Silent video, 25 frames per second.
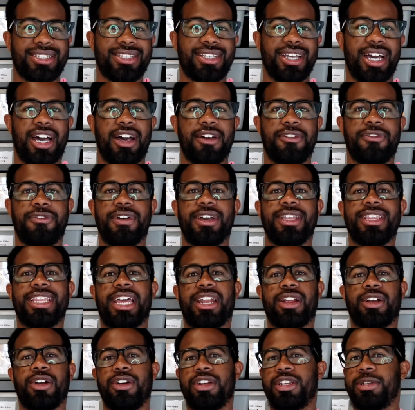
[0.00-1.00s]
stuff
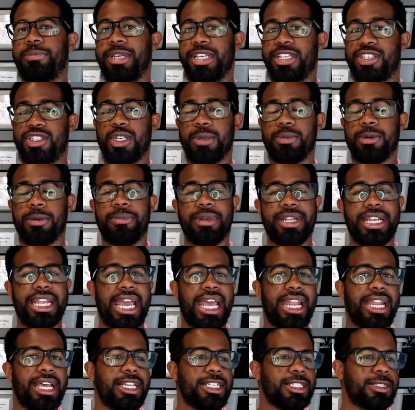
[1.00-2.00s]
that are going to be super
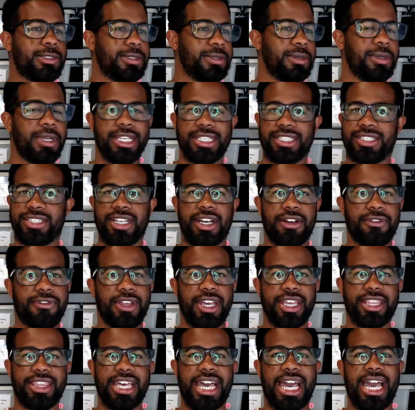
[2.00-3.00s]
bananas and stuff
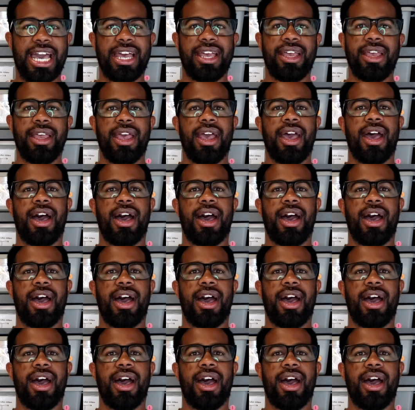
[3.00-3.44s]
like that.